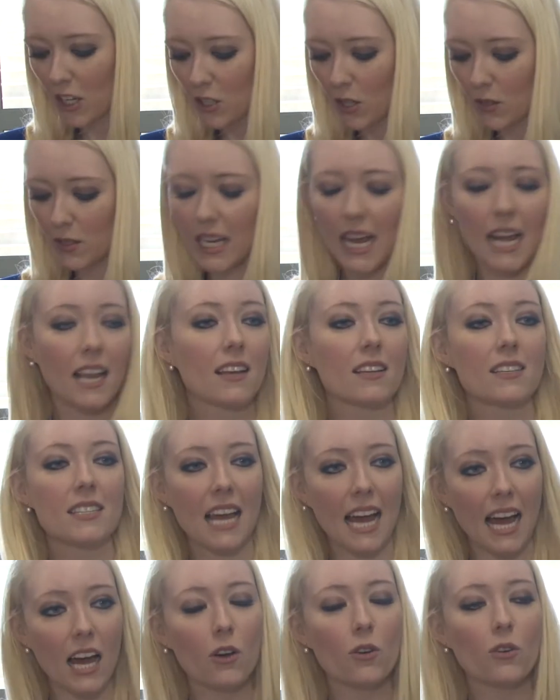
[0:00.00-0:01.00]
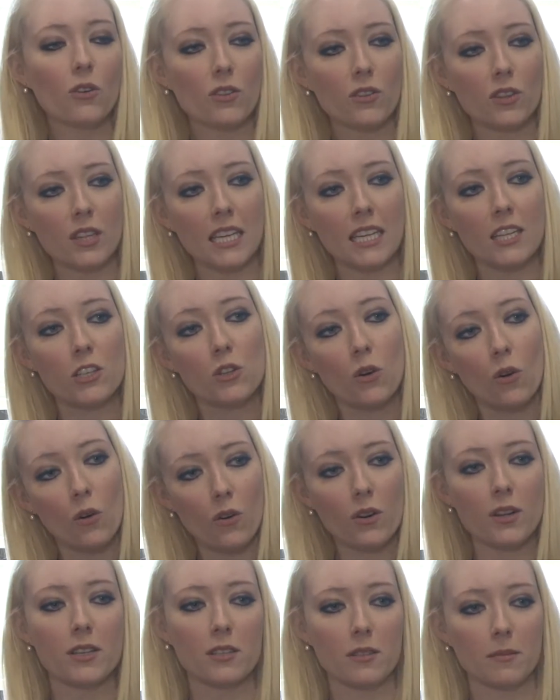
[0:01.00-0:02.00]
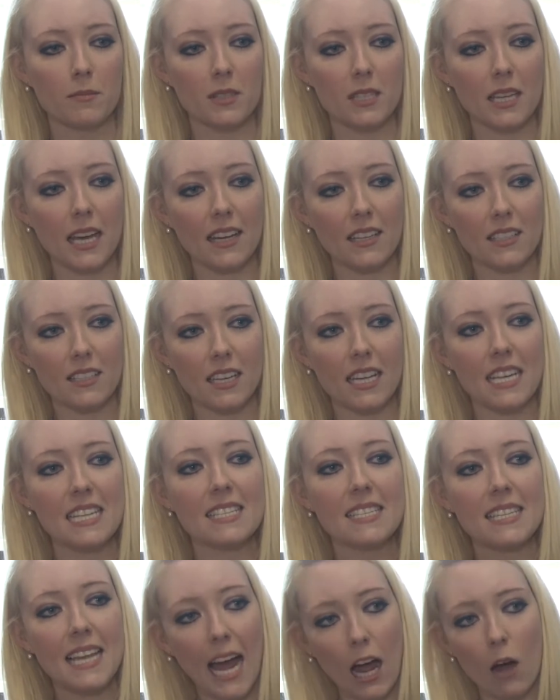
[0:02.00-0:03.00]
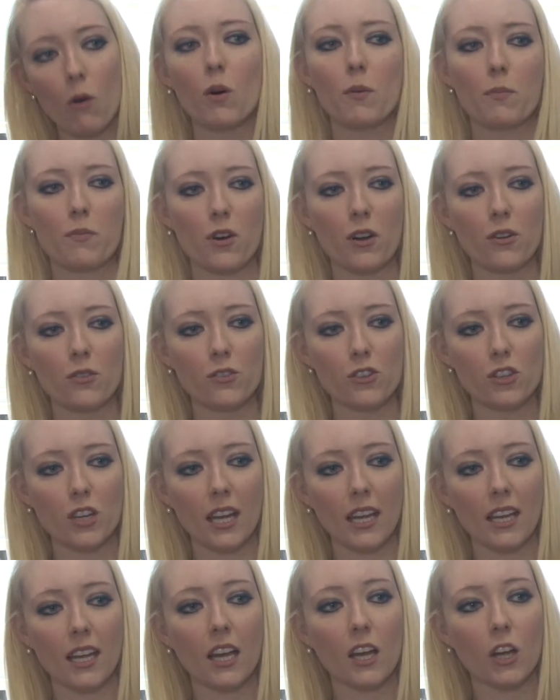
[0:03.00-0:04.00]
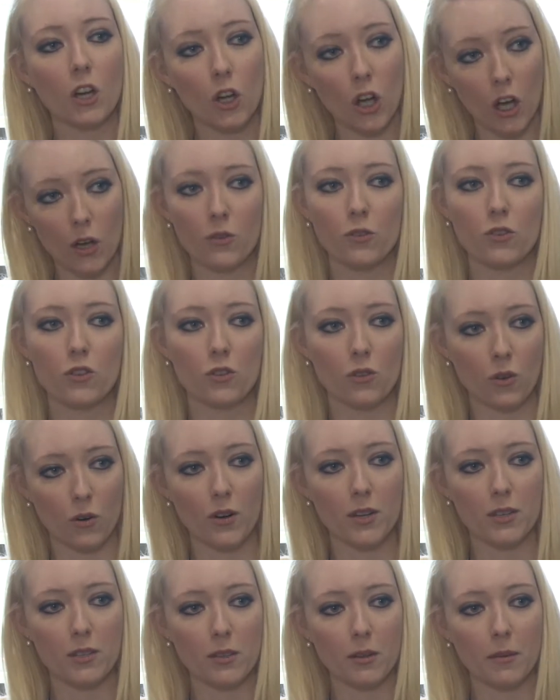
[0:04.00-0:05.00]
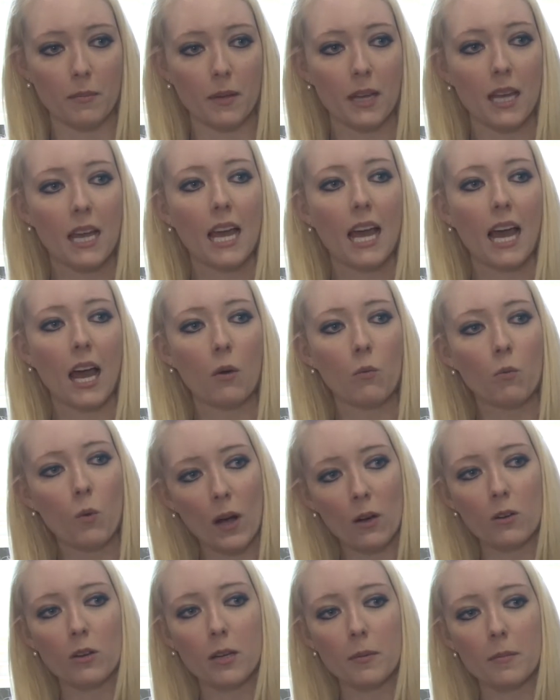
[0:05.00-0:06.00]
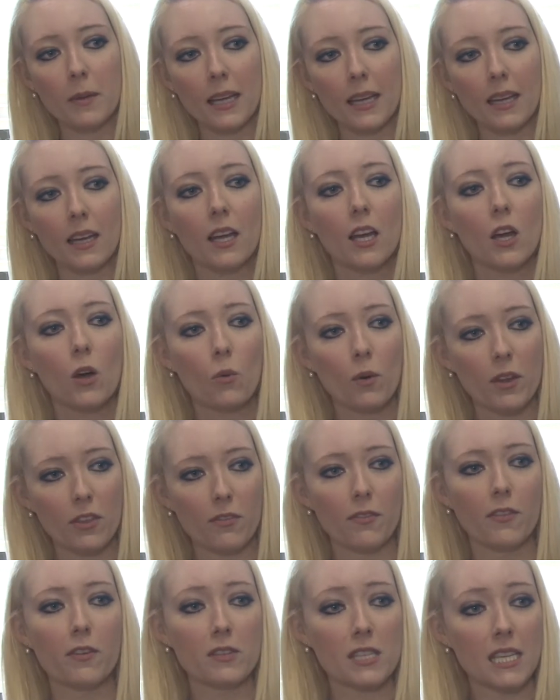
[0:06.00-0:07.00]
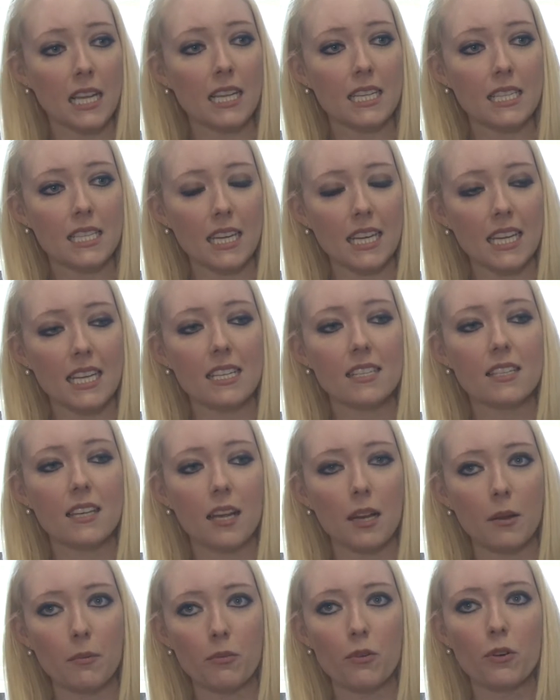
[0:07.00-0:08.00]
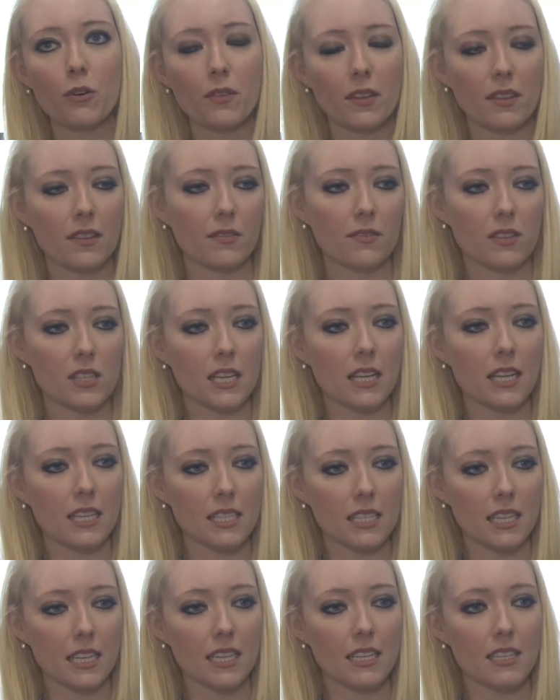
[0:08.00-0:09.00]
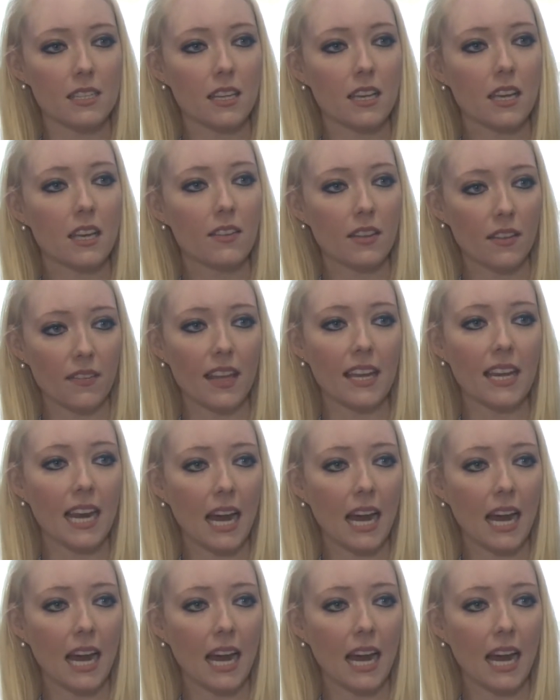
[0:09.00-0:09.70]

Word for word: So tell us how the tourism sector is now approaching coach tourism and welcoming with facilities and improving the facilities that they